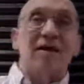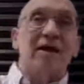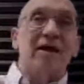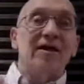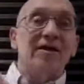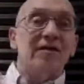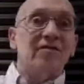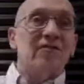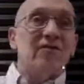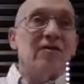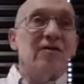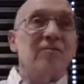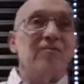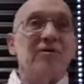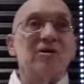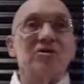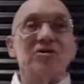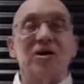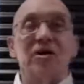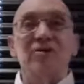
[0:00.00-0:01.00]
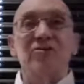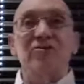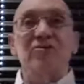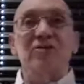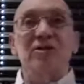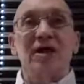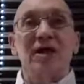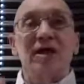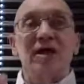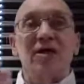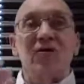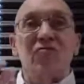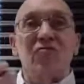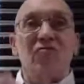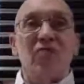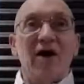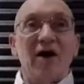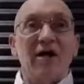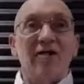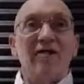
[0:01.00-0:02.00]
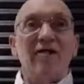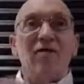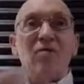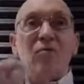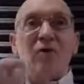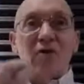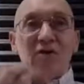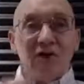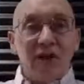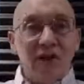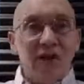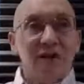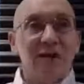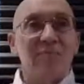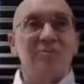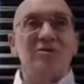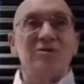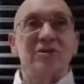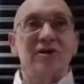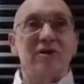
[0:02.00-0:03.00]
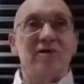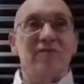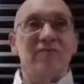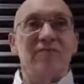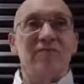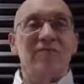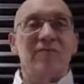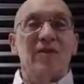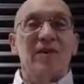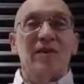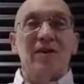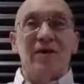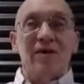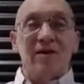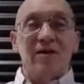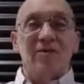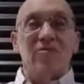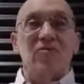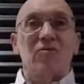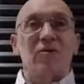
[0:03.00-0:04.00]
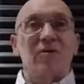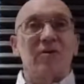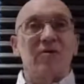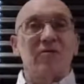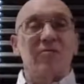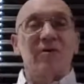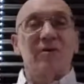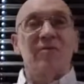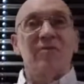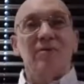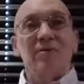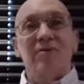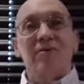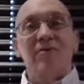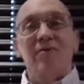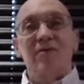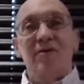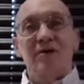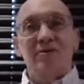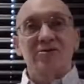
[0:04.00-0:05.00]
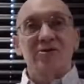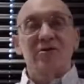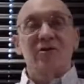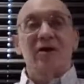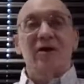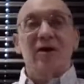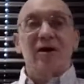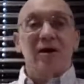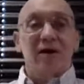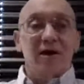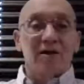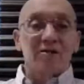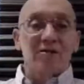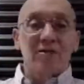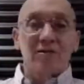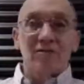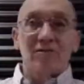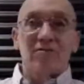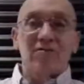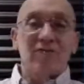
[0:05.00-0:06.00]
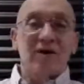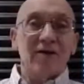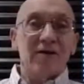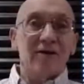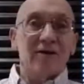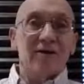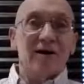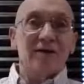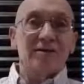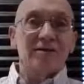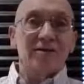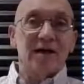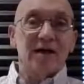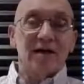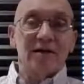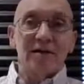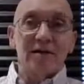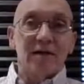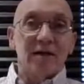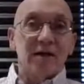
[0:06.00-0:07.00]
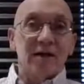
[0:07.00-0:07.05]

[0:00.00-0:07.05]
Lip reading: developed this understanding rightly within himself, and he taught other people to do that. So it's good to recognize that.